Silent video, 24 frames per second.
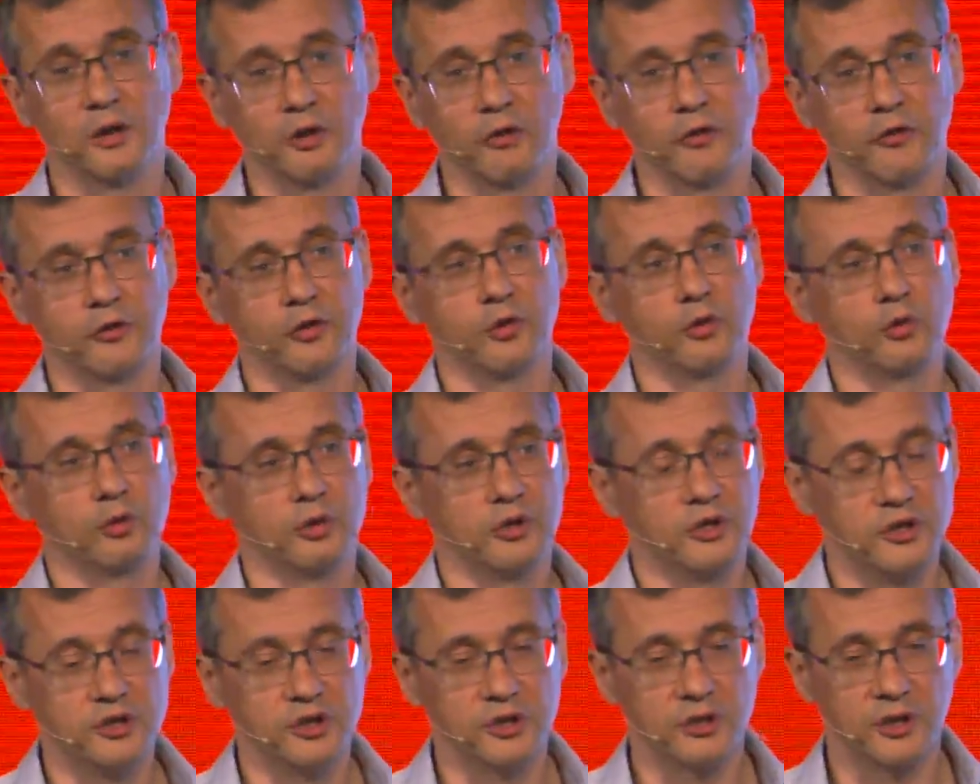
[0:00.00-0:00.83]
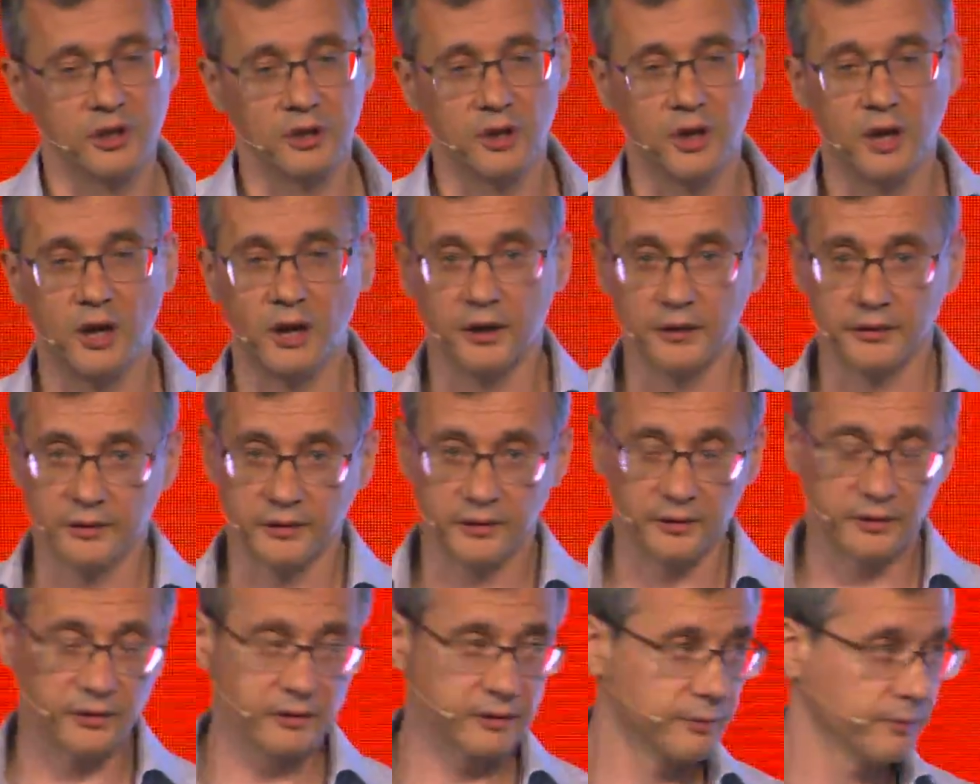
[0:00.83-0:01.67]
of new digital
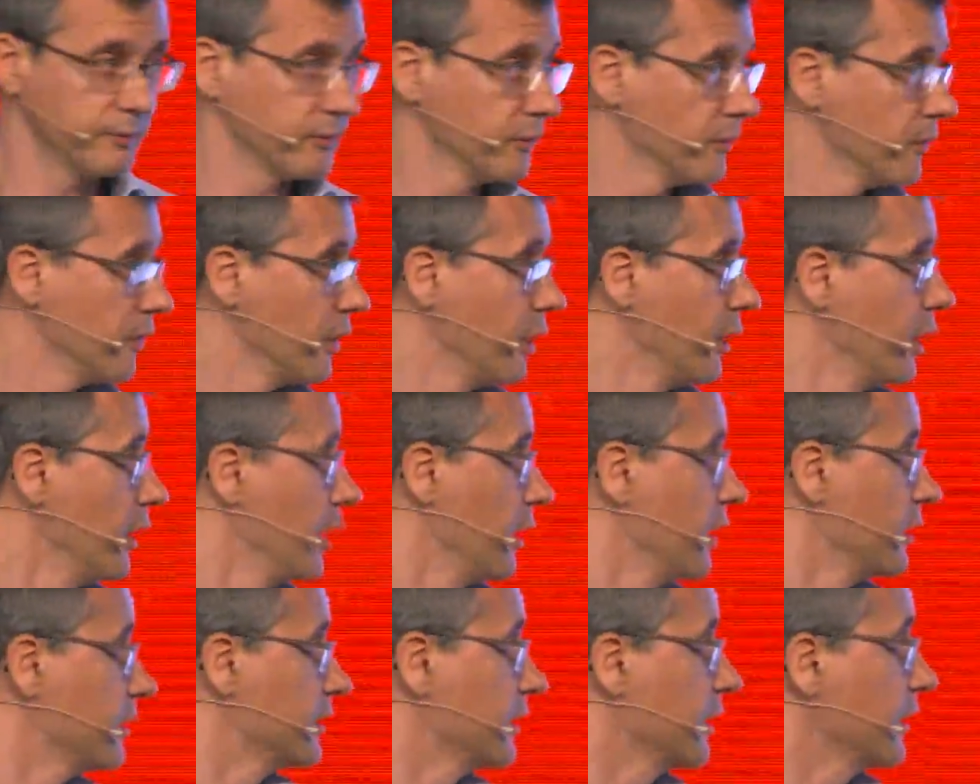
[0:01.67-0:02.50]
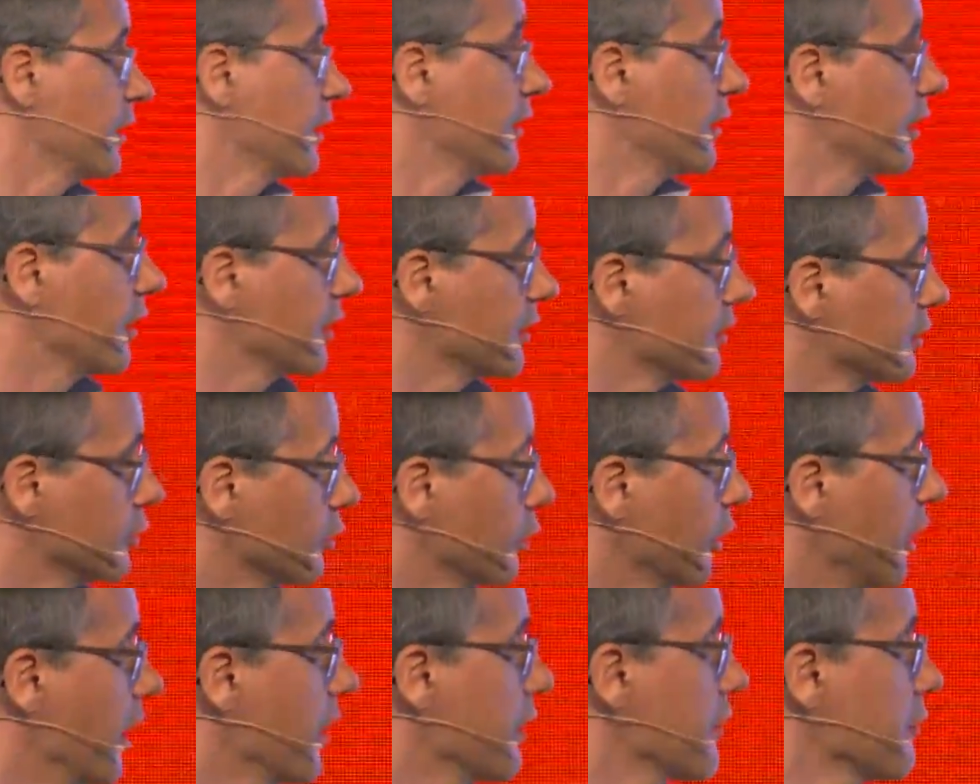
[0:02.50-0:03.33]
assets.
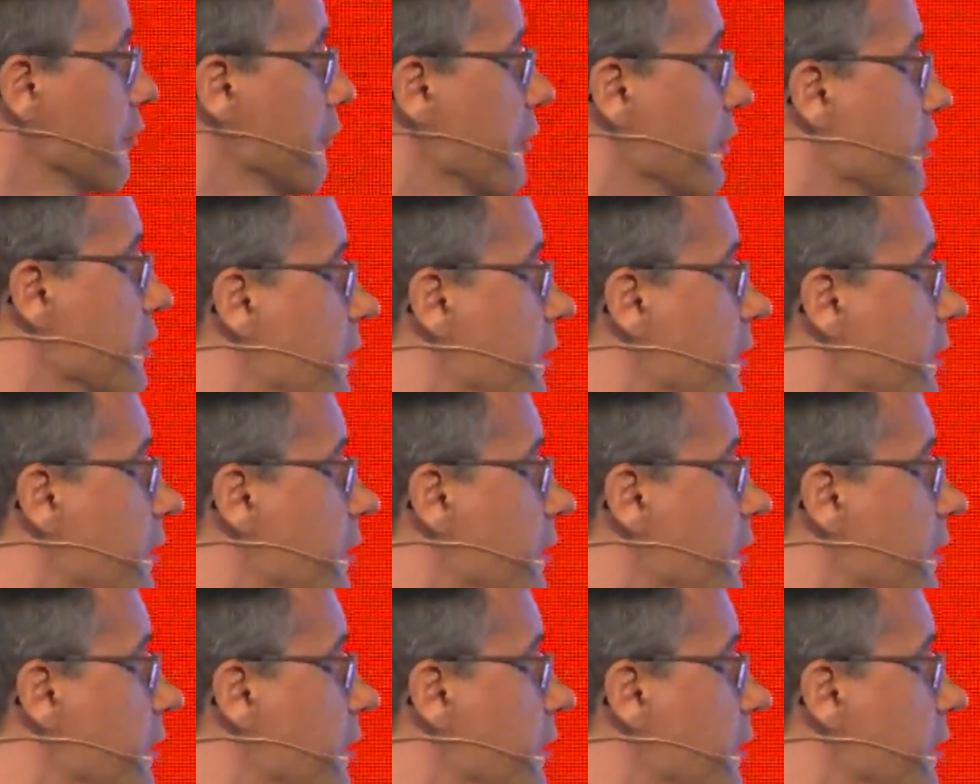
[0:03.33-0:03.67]
Together with